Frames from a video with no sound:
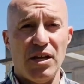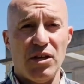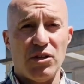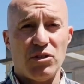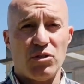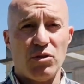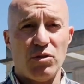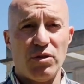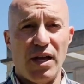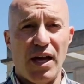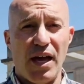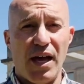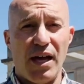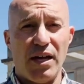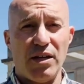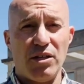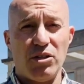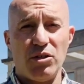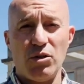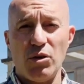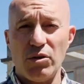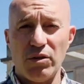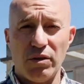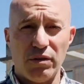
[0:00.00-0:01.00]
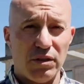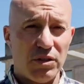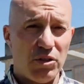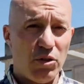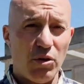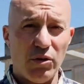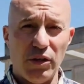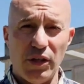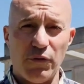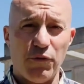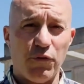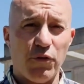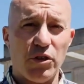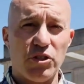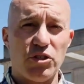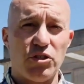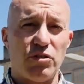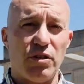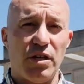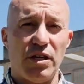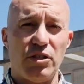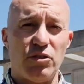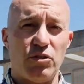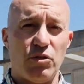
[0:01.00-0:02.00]
so that you don't get
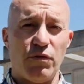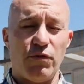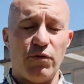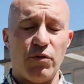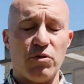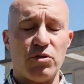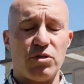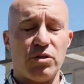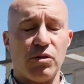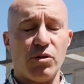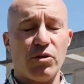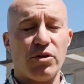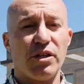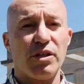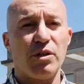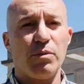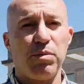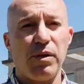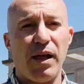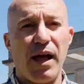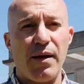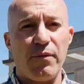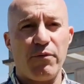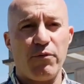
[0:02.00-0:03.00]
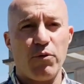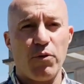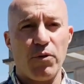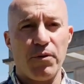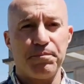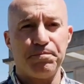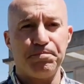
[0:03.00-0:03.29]
frustrated as you're first learning the platform.